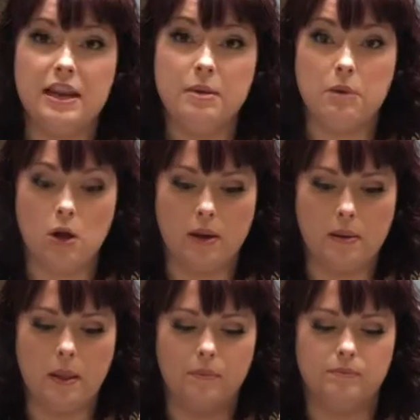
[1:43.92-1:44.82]
a little bit
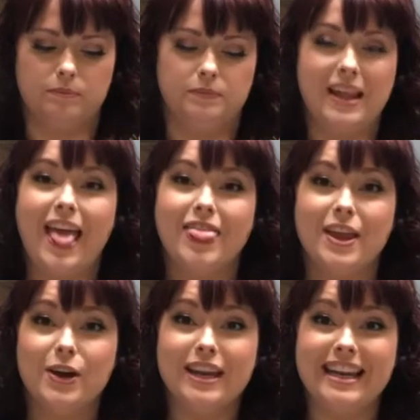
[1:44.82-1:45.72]
looking,
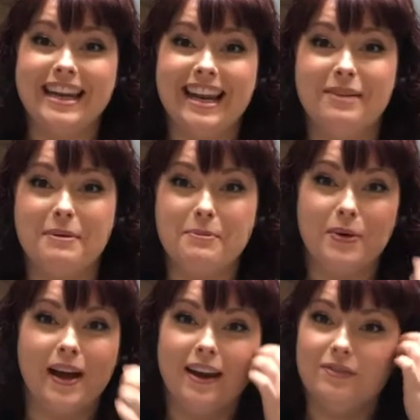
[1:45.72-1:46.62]
they're looking a little bit
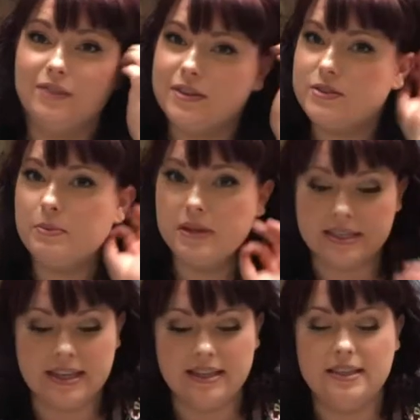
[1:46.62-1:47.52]
more colourful. So I'm going
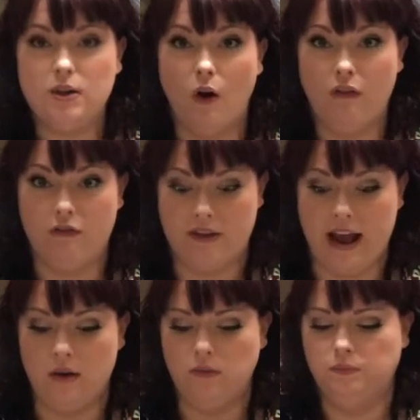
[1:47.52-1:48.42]
to take these off
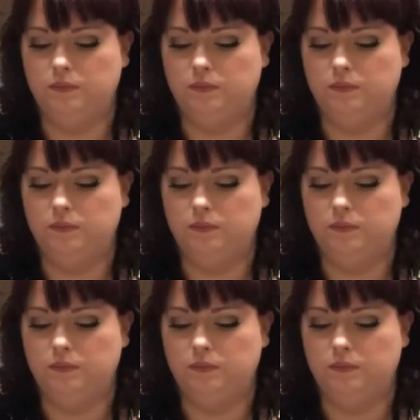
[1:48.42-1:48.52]
now,